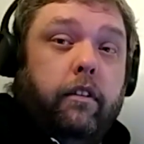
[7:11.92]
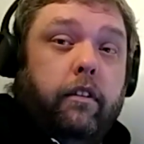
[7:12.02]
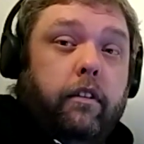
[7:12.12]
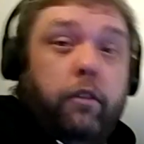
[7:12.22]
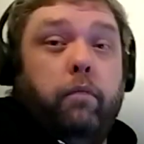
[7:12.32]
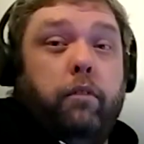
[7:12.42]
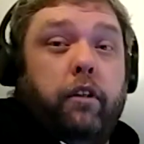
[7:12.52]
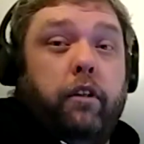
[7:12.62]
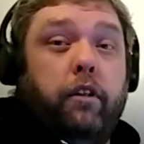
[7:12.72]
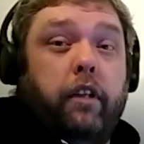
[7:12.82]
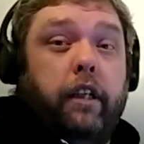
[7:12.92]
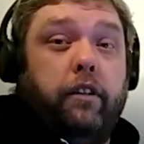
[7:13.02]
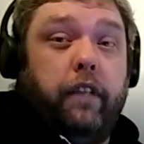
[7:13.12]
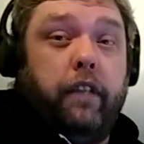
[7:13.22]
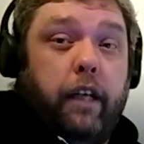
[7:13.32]
Which one would you like to
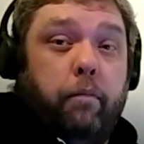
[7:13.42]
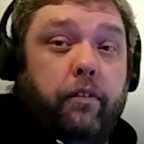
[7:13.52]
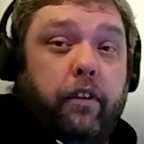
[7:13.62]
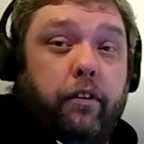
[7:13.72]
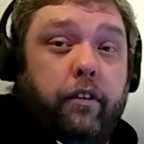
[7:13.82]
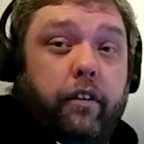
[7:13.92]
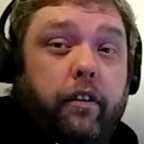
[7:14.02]
do to get that position?